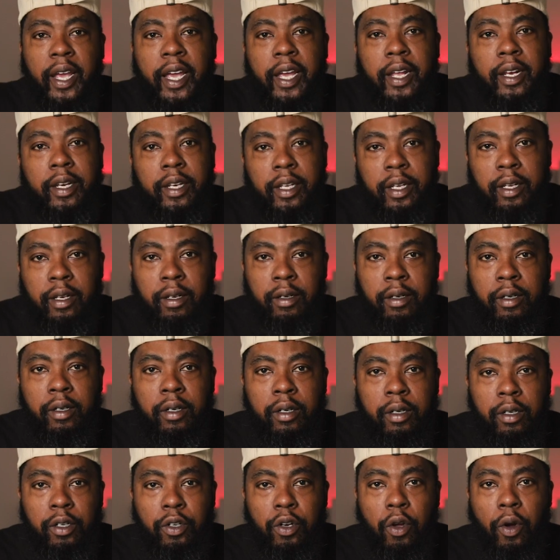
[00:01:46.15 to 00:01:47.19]
in Indy.
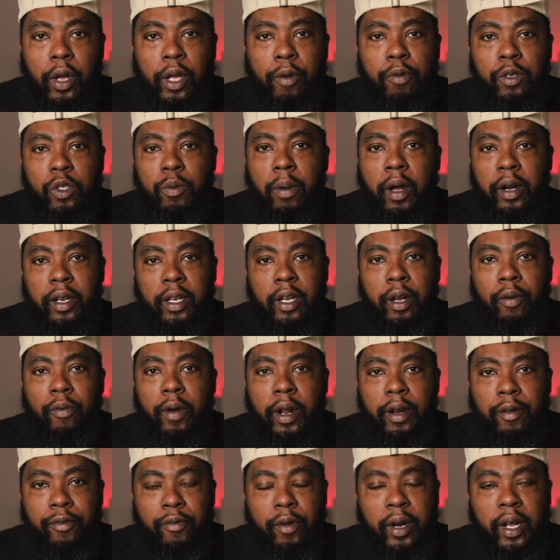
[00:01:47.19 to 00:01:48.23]
You know, he was about to get
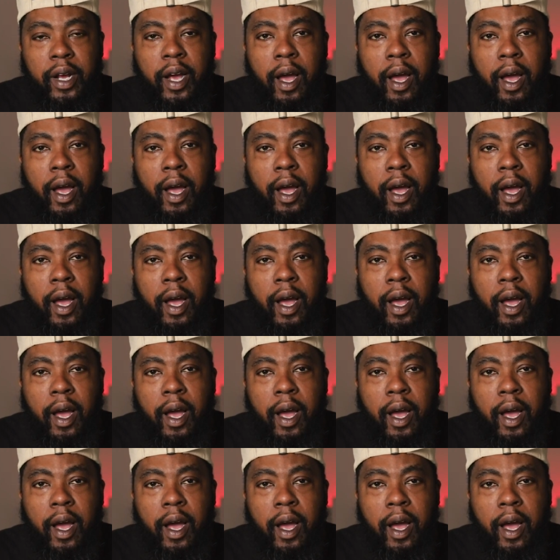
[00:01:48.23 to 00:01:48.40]
ready for the